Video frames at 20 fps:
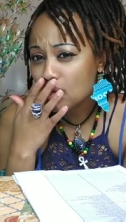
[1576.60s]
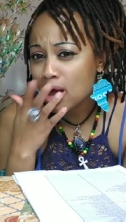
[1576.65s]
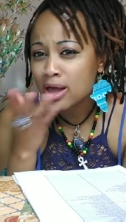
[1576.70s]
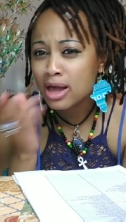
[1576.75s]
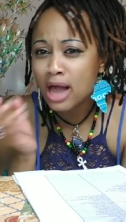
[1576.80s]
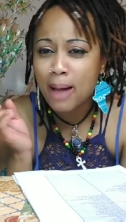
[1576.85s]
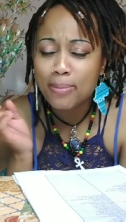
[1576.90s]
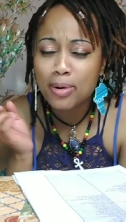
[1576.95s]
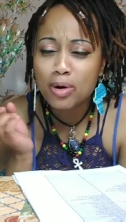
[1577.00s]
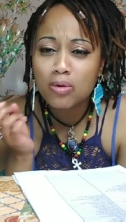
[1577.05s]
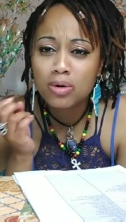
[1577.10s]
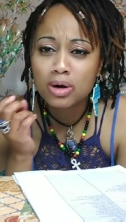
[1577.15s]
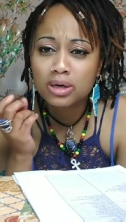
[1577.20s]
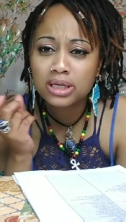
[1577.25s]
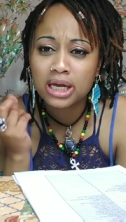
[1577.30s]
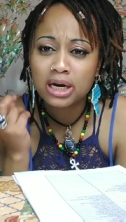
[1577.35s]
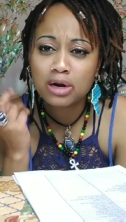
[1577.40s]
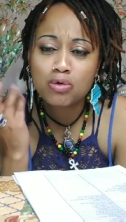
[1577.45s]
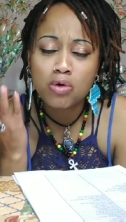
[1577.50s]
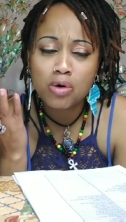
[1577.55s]

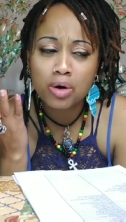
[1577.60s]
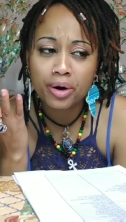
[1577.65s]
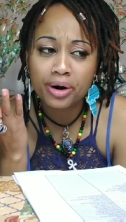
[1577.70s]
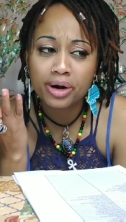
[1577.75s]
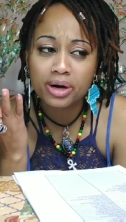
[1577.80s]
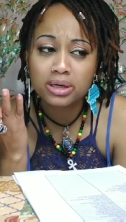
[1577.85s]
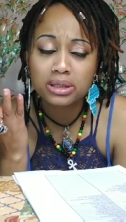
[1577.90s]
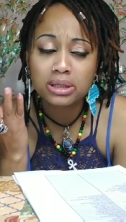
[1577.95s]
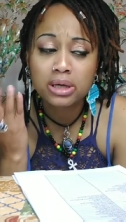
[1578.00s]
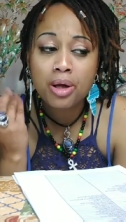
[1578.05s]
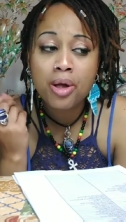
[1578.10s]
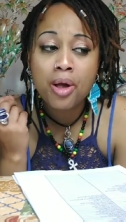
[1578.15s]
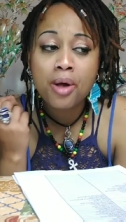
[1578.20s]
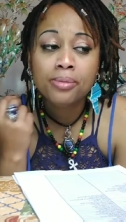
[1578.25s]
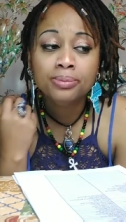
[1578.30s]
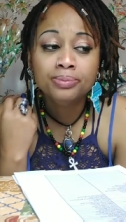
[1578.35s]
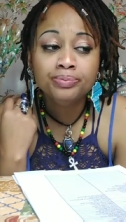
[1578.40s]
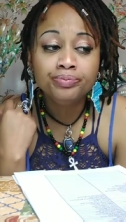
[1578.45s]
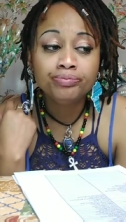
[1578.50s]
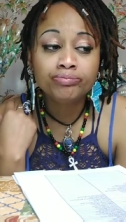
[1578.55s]
Capricorns and Aquarius.
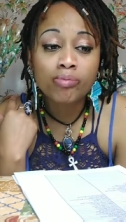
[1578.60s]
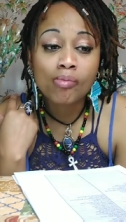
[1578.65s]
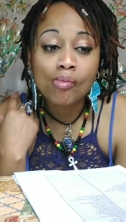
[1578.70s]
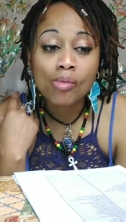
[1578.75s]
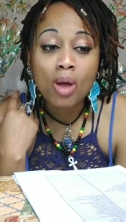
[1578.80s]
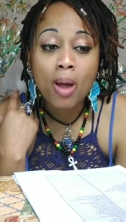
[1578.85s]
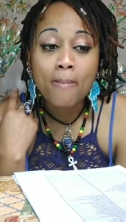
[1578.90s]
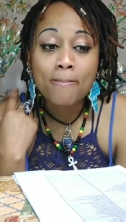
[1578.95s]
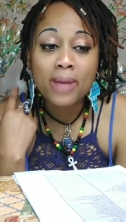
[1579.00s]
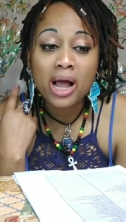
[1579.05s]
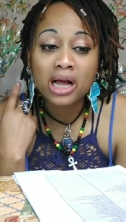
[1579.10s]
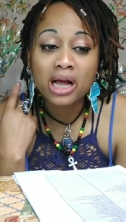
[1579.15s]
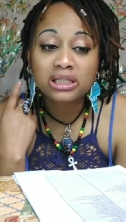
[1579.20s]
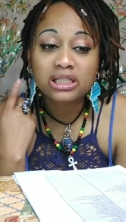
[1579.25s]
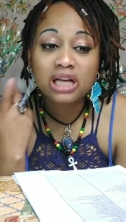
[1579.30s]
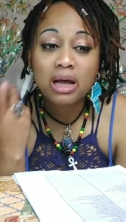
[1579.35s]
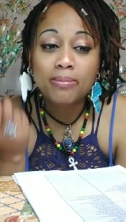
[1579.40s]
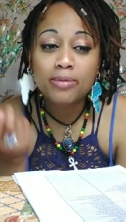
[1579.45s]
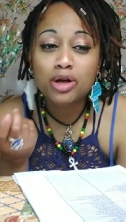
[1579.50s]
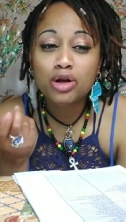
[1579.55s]
And
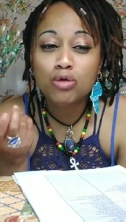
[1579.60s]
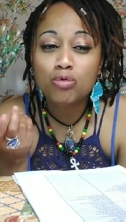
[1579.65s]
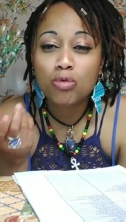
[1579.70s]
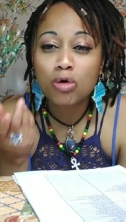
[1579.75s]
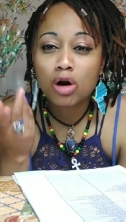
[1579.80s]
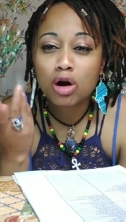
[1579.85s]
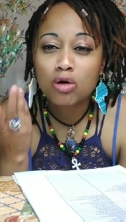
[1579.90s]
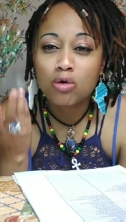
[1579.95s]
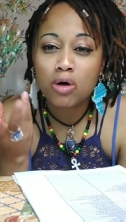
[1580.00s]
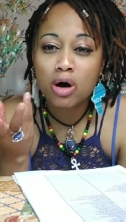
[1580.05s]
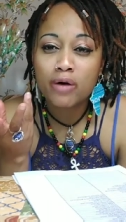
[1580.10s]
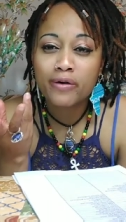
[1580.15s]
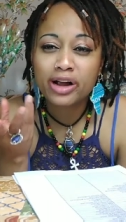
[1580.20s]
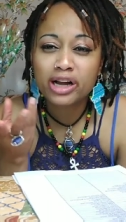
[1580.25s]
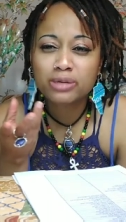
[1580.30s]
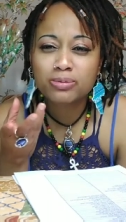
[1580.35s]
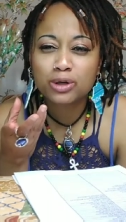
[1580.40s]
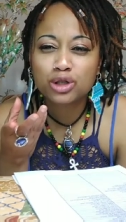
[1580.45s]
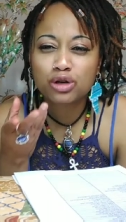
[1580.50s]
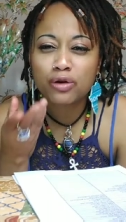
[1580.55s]
some of you were
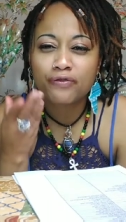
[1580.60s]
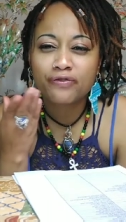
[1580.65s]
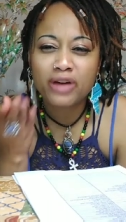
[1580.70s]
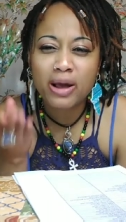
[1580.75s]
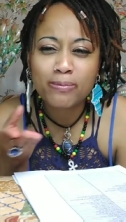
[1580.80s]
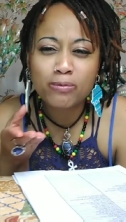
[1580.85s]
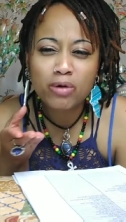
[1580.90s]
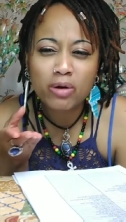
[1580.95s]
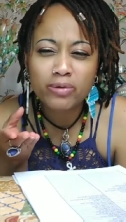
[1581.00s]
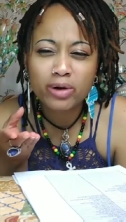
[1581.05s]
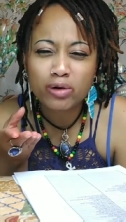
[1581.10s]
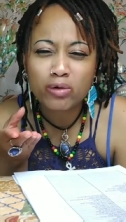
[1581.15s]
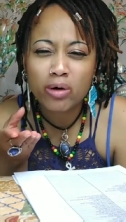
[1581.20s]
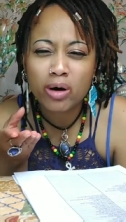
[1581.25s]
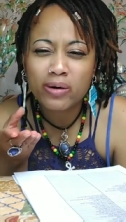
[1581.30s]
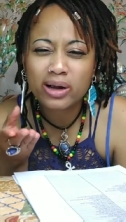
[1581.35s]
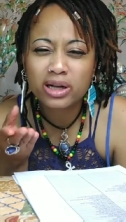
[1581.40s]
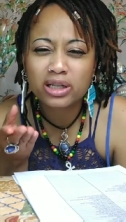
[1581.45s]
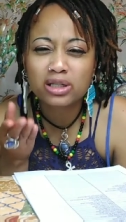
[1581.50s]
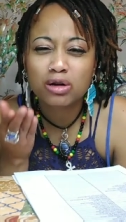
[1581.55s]
Aquarius, but you're February
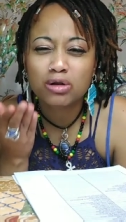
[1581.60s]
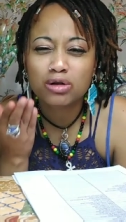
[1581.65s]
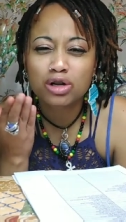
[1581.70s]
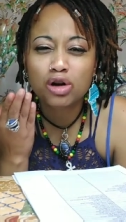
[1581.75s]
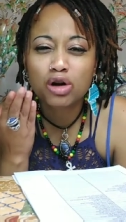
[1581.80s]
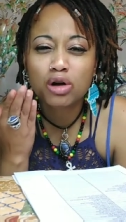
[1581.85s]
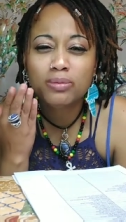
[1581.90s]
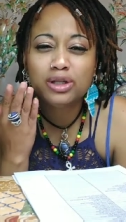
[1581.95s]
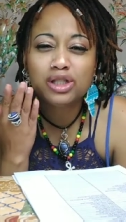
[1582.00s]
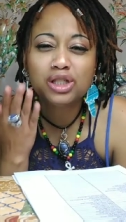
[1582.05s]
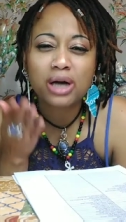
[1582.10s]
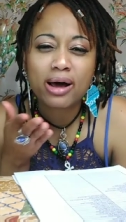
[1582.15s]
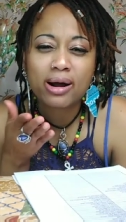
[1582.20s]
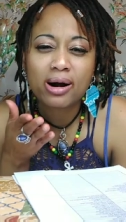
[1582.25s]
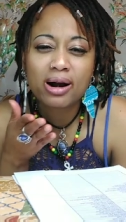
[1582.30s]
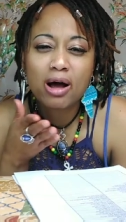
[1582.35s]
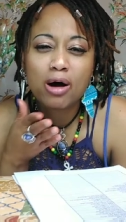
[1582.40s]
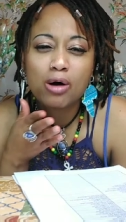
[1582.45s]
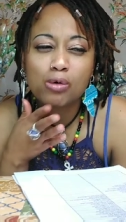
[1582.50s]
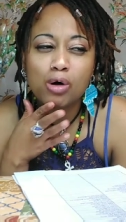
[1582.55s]
Aquarius, so you're going to be
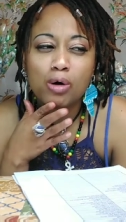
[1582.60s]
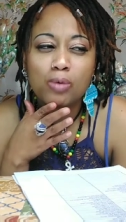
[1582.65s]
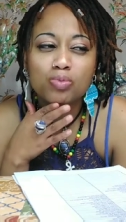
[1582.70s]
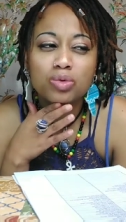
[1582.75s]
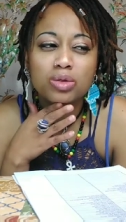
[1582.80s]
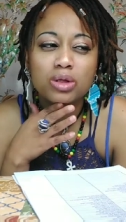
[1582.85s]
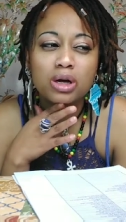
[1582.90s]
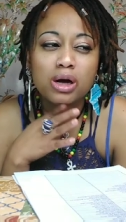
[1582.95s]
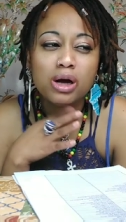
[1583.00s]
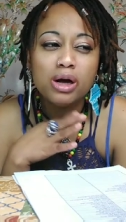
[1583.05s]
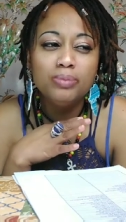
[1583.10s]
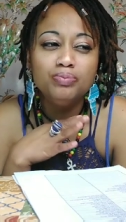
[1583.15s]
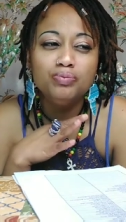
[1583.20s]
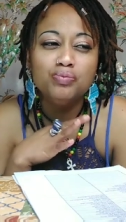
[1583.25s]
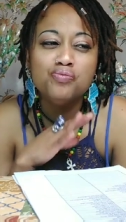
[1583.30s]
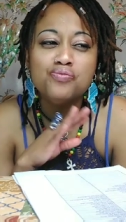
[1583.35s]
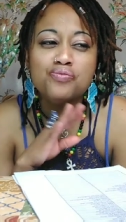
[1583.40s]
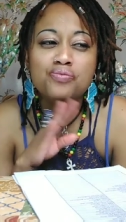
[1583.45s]
shouted out on the